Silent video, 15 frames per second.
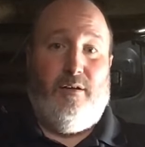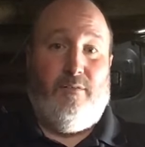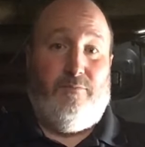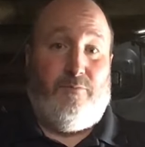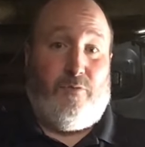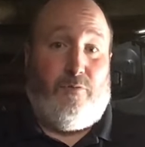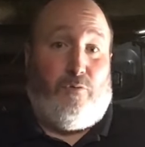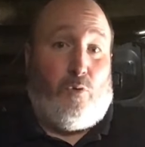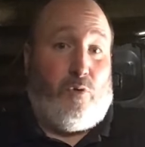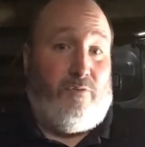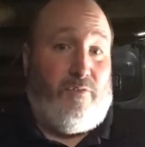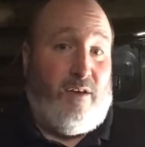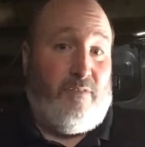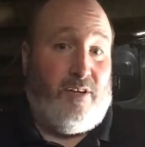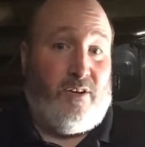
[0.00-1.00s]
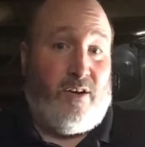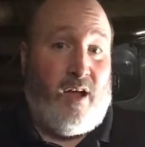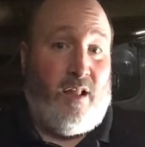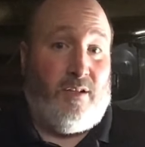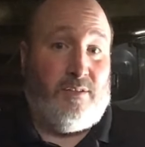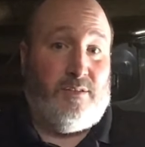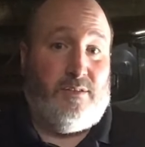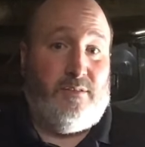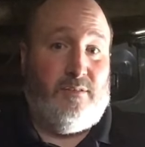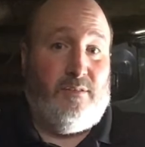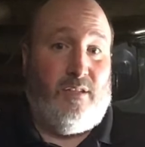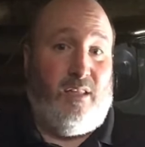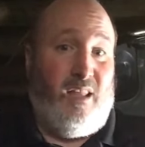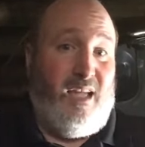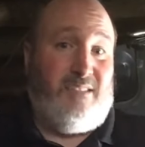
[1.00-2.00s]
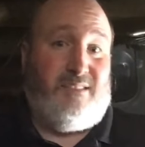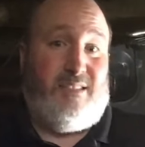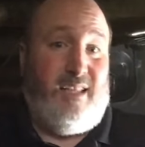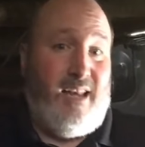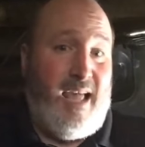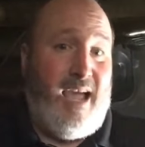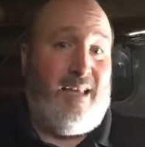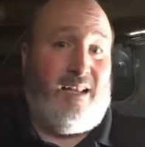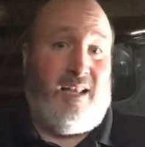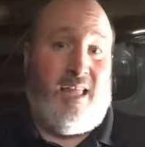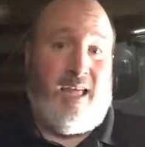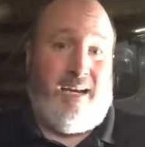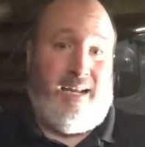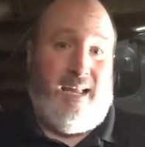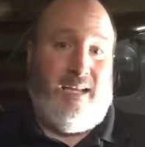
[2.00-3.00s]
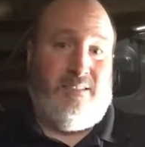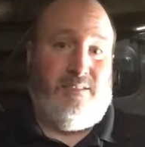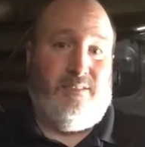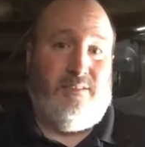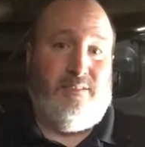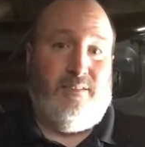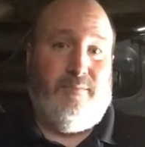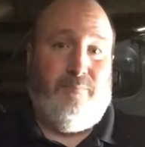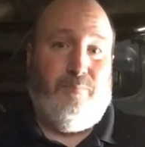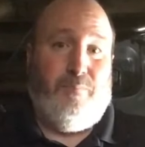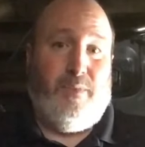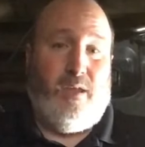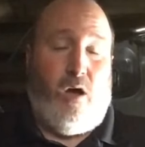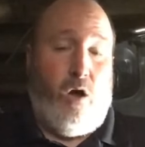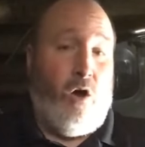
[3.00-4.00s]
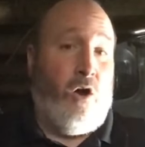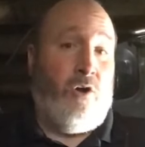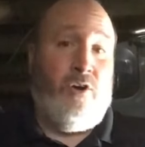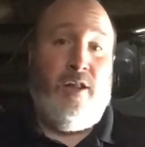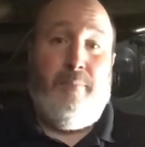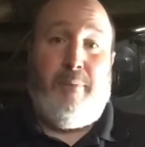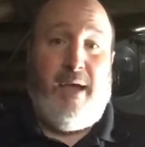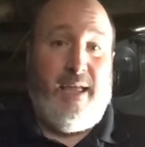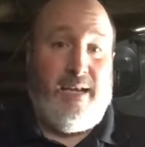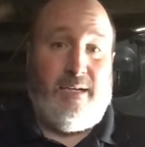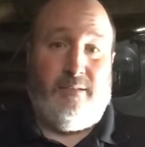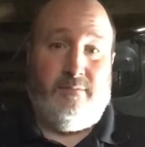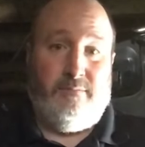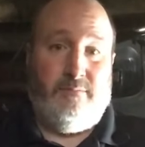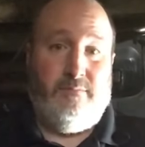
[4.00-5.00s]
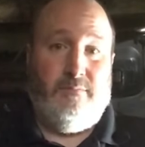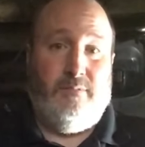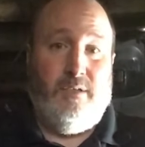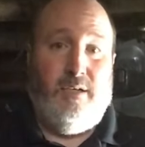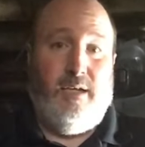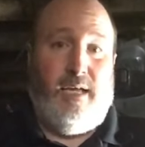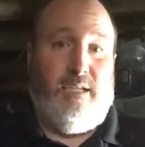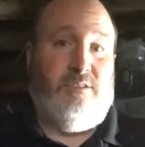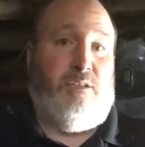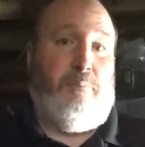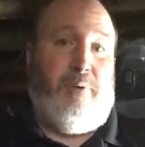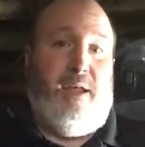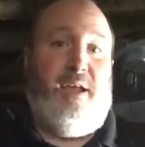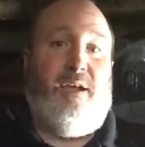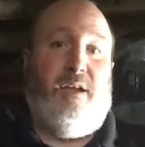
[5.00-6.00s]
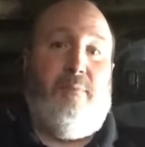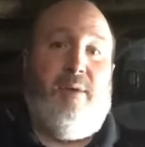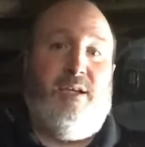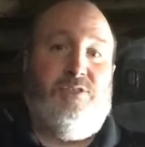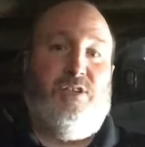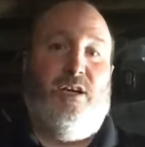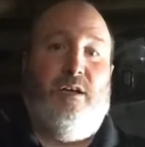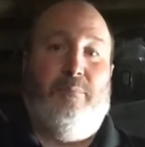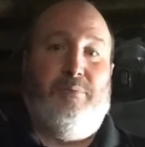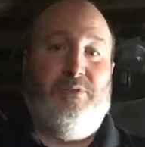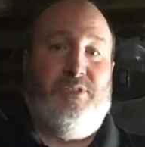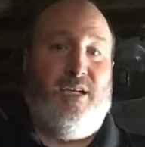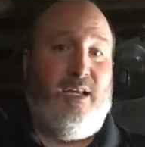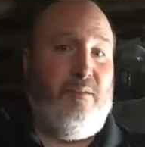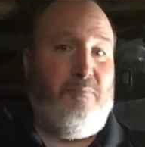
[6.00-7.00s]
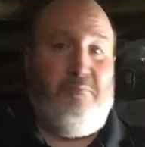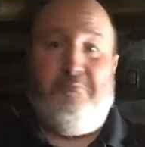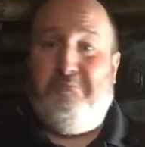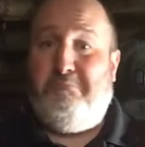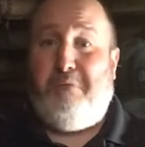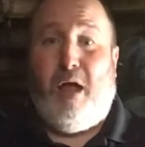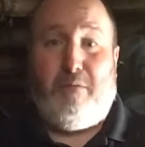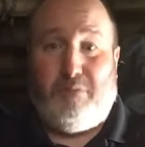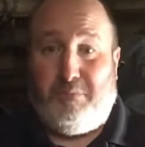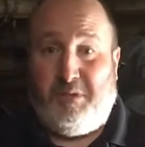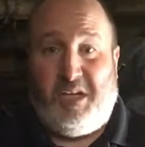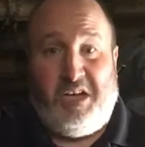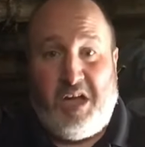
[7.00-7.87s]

for $400 or $500. Less than that in a lot of cases. Already painted. Is the paint going to match 100%? Probably